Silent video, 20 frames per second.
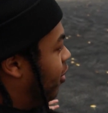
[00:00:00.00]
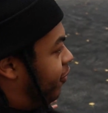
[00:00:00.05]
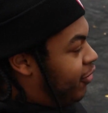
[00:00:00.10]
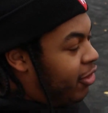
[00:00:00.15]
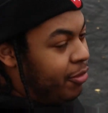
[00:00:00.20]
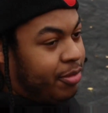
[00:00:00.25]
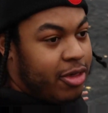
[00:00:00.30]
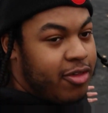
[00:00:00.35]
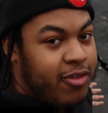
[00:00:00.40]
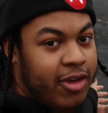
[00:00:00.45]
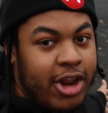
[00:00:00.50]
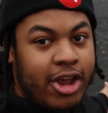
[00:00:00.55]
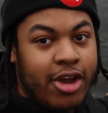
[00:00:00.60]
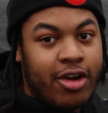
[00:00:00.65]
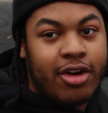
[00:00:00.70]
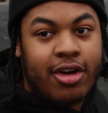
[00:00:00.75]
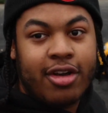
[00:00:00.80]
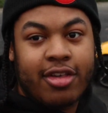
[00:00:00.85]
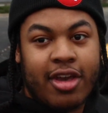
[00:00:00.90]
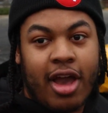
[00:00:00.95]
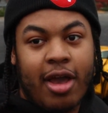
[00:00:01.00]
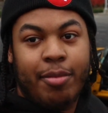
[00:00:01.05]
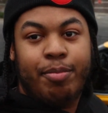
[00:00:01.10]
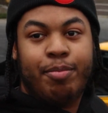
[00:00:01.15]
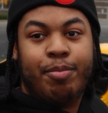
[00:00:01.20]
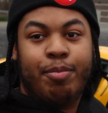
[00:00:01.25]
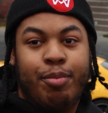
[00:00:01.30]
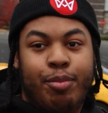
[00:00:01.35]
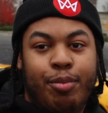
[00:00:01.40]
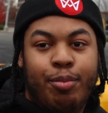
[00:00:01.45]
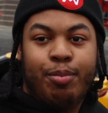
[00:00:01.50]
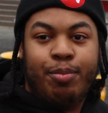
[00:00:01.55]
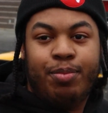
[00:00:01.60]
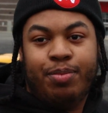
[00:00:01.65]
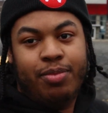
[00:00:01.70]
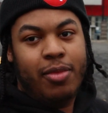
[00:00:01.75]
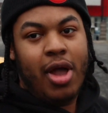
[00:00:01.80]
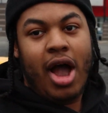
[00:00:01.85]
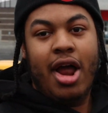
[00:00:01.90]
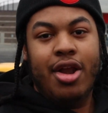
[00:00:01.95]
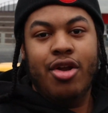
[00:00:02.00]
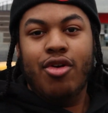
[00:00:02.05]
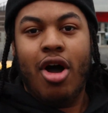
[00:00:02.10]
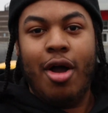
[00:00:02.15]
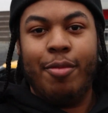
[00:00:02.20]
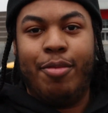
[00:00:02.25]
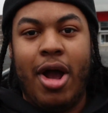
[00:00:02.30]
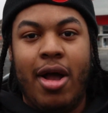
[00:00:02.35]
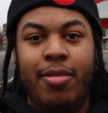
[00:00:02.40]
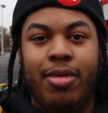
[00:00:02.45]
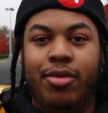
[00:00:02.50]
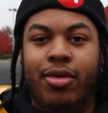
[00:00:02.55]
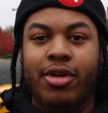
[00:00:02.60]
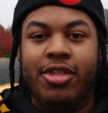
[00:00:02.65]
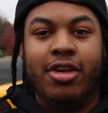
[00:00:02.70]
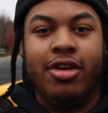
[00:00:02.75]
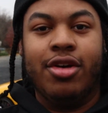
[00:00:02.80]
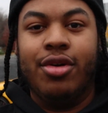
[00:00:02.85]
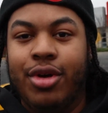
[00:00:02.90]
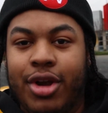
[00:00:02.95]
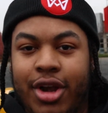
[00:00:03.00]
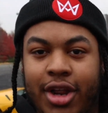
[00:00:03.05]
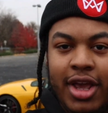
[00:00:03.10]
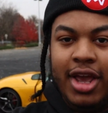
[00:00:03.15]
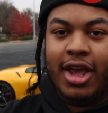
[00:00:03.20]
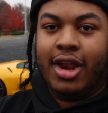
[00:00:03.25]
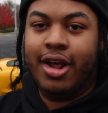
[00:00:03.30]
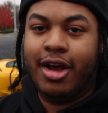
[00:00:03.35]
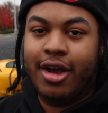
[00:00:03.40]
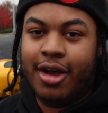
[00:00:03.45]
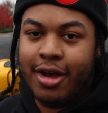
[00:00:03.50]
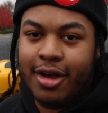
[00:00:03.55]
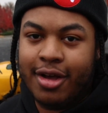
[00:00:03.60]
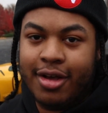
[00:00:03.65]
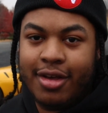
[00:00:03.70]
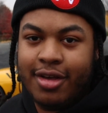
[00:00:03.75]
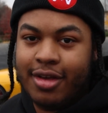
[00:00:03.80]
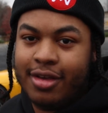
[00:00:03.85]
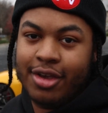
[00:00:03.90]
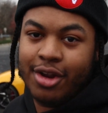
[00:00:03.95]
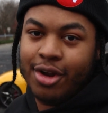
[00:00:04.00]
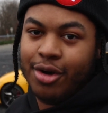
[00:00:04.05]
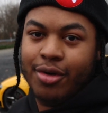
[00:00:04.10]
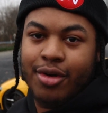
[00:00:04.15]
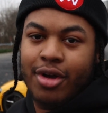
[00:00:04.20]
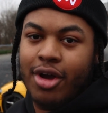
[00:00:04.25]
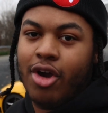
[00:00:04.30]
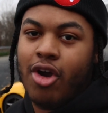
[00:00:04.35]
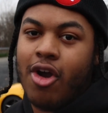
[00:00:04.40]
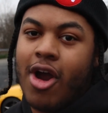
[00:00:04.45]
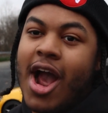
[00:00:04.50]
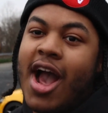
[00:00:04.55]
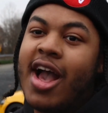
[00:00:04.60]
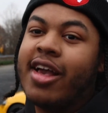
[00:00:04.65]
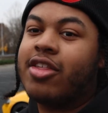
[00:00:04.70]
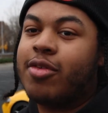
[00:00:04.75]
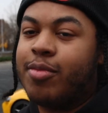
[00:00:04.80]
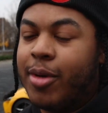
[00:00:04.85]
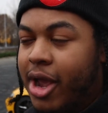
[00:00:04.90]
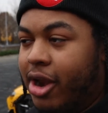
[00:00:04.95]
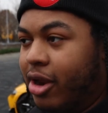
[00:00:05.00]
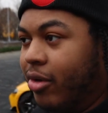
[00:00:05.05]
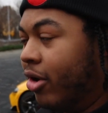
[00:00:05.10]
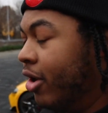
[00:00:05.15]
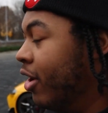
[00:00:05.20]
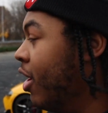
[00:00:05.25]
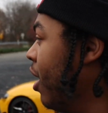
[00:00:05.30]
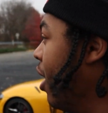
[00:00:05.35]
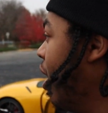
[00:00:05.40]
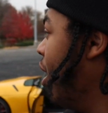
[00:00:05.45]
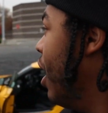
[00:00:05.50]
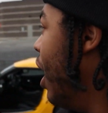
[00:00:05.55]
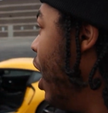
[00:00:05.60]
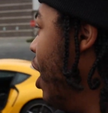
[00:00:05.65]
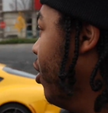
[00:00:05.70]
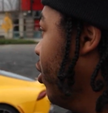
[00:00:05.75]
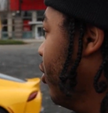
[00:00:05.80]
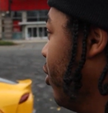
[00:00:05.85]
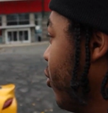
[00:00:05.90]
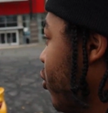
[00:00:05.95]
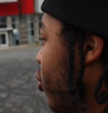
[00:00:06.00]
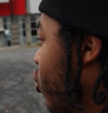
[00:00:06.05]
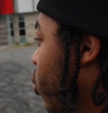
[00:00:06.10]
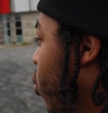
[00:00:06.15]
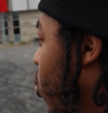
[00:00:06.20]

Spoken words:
to film this video, because I knew I probably wasn't going to get harassed by anyone. I know there's